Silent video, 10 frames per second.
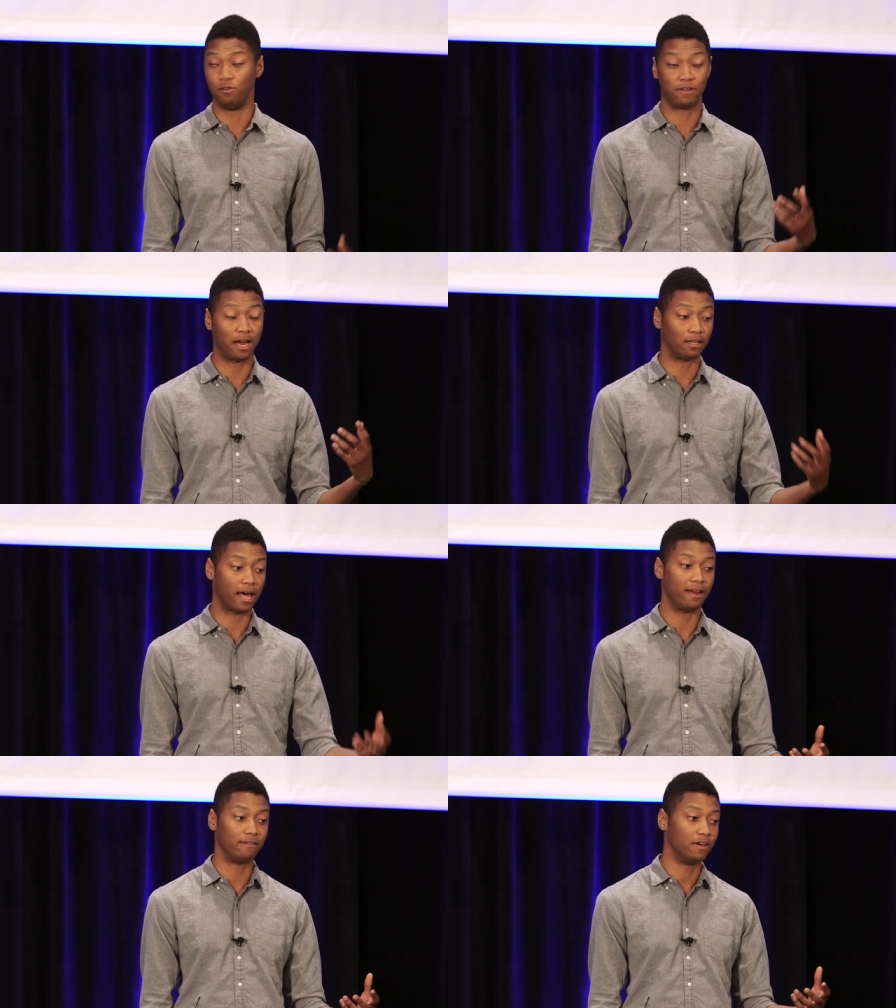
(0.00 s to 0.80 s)
You've got a
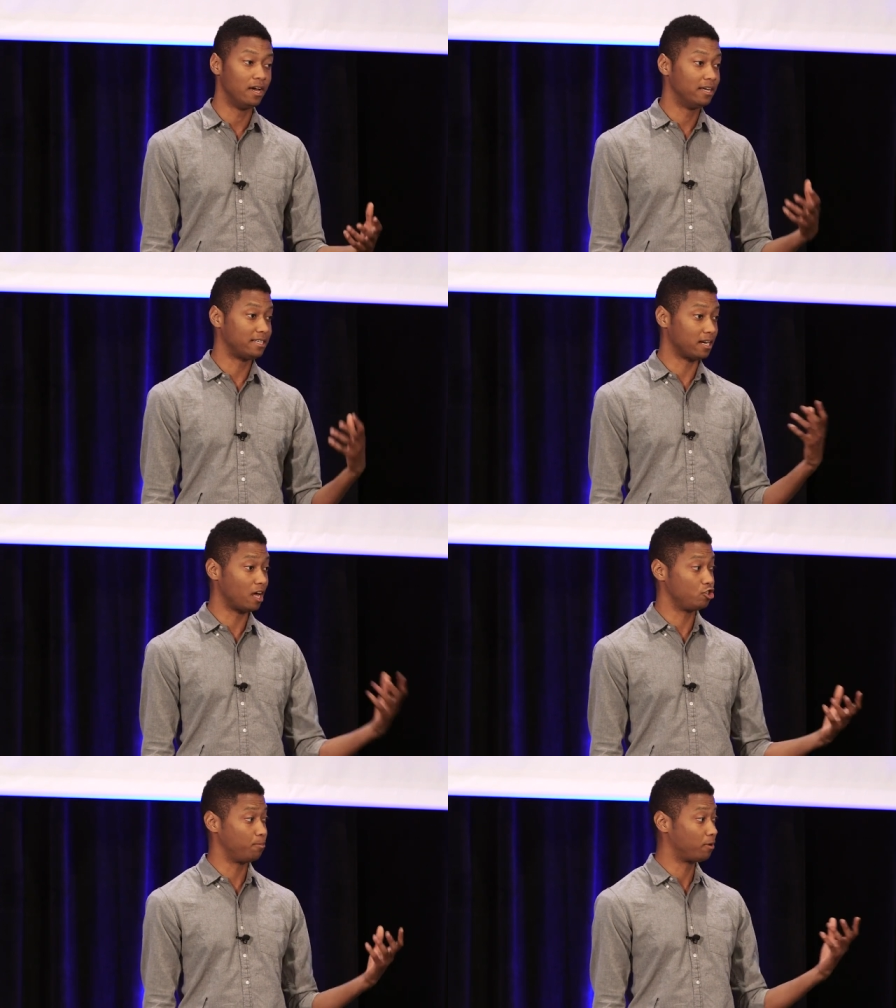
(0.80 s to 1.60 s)
lot of
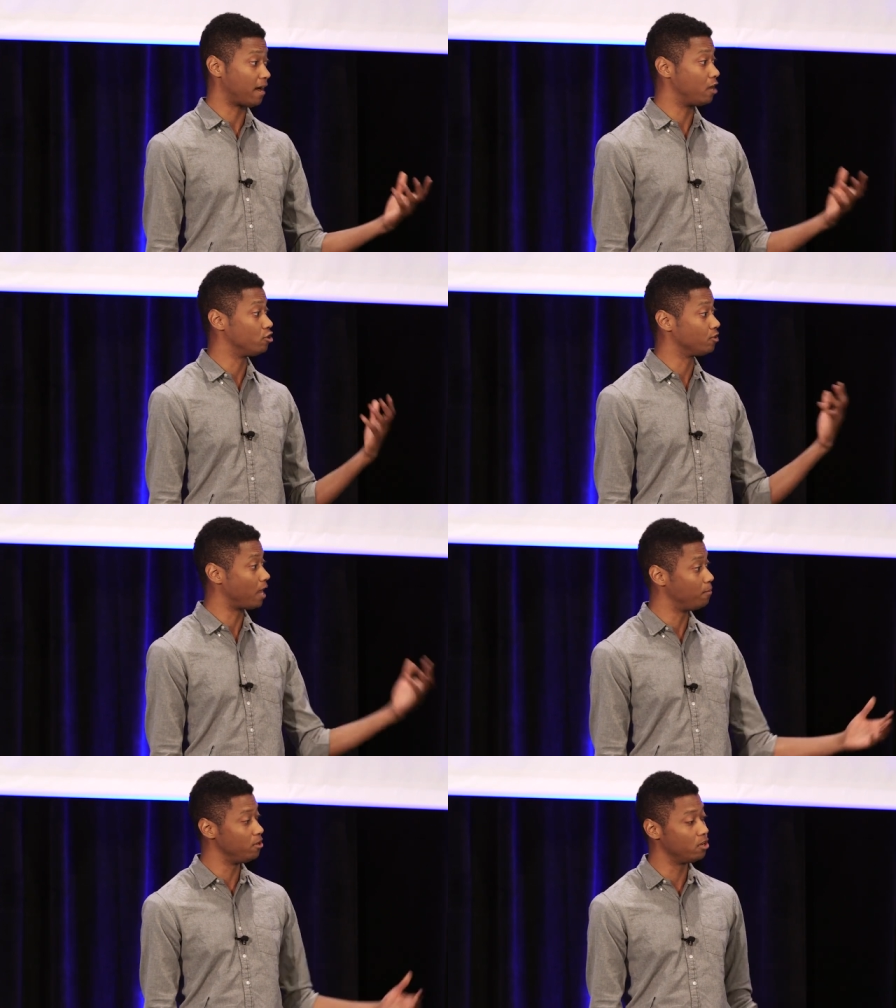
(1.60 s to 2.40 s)
technology providers who
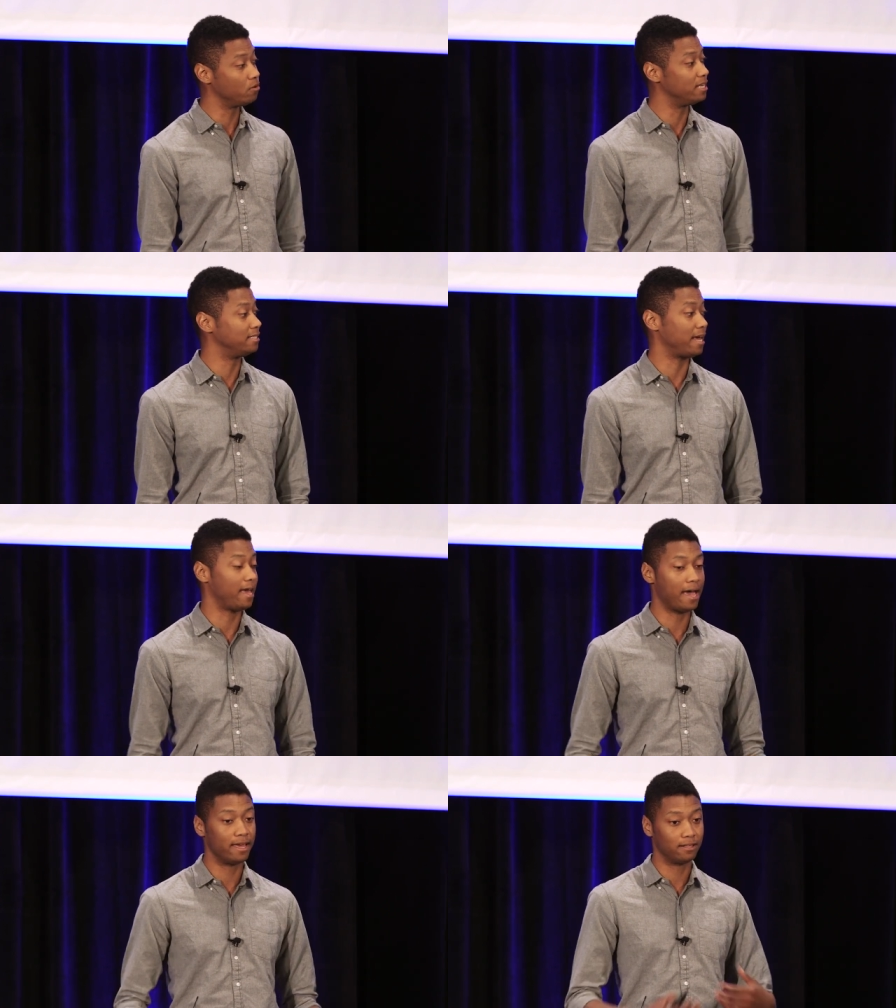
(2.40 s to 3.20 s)
come to you and
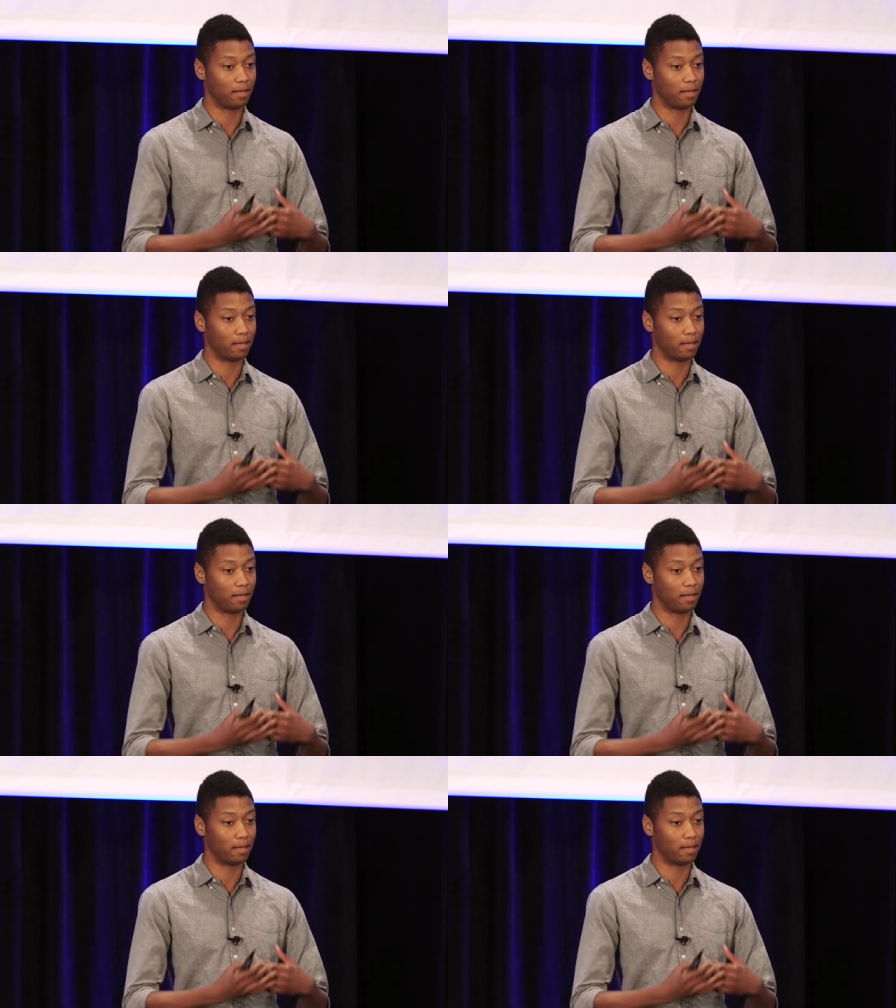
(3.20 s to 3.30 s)
say, hey,